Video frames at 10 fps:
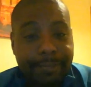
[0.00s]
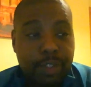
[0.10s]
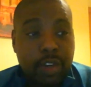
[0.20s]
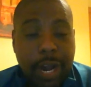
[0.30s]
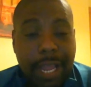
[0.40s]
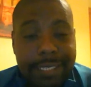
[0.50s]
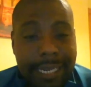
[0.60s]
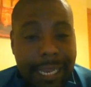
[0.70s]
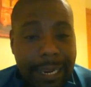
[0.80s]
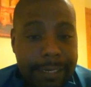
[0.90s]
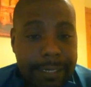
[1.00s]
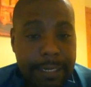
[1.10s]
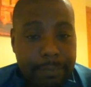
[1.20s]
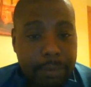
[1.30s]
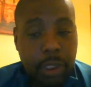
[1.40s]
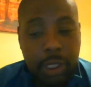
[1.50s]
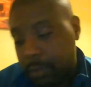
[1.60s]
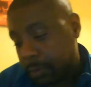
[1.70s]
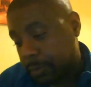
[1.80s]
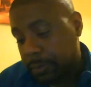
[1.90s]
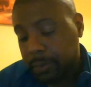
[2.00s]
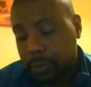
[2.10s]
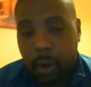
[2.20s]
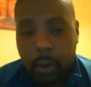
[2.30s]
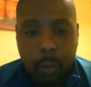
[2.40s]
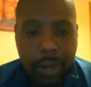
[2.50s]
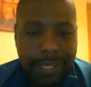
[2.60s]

And then 2 rounds later, you see Bruno